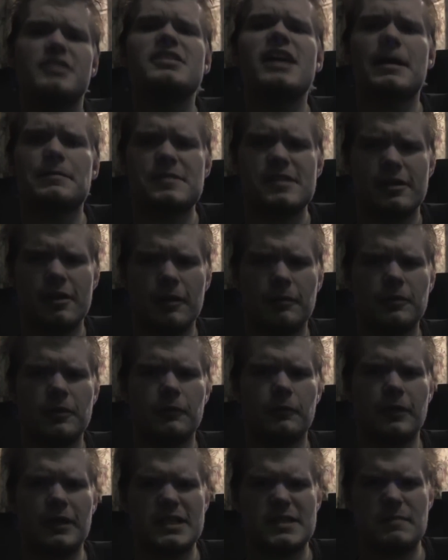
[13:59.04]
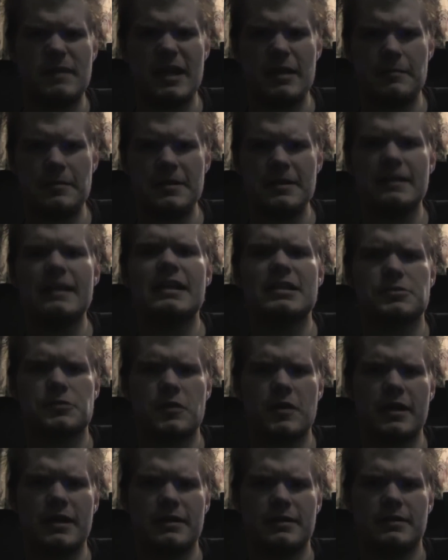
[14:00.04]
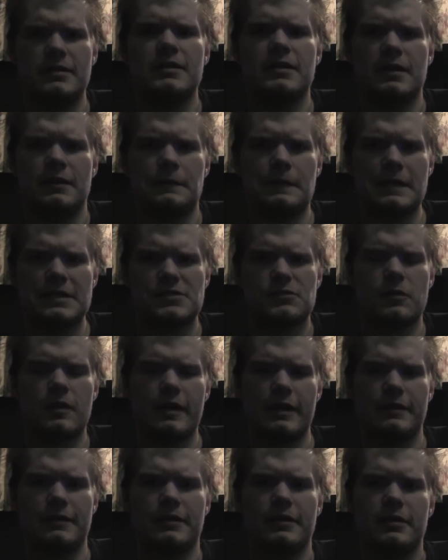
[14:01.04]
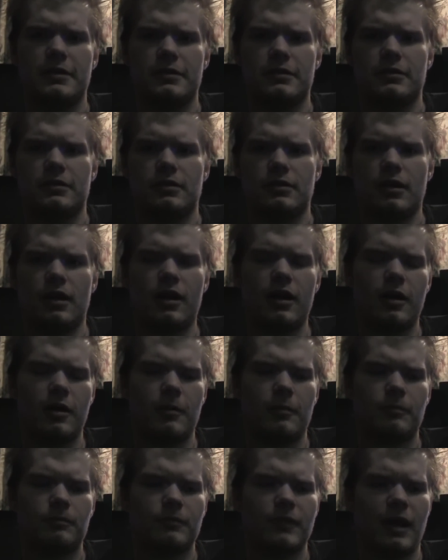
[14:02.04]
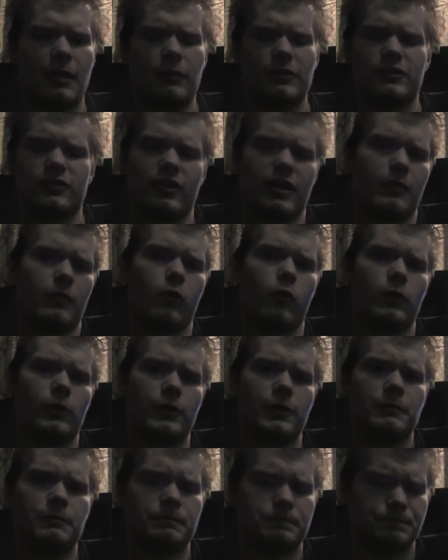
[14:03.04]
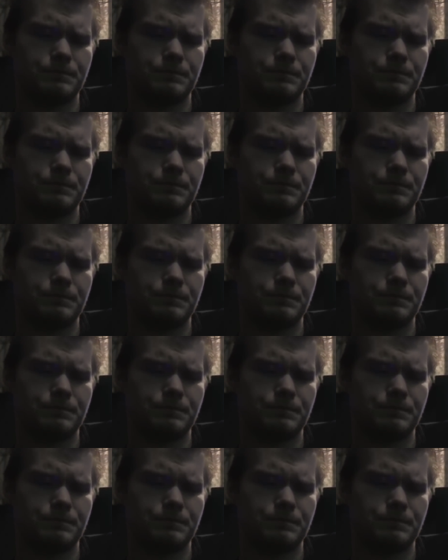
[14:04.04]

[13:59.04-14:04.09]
Top tier upload rates, baby. That's right. That's right. Um, I'm with Time Warner.